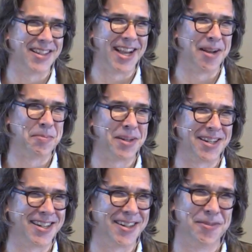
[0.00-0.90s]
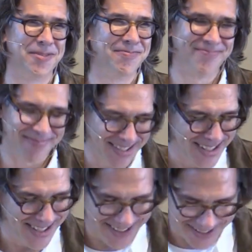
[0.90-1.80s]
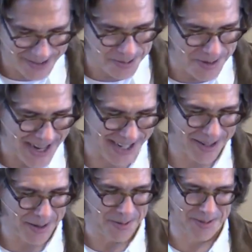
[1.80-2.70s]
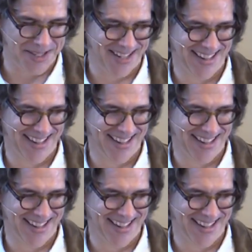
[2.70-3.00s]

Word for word: that, but uh, it's the way it goes.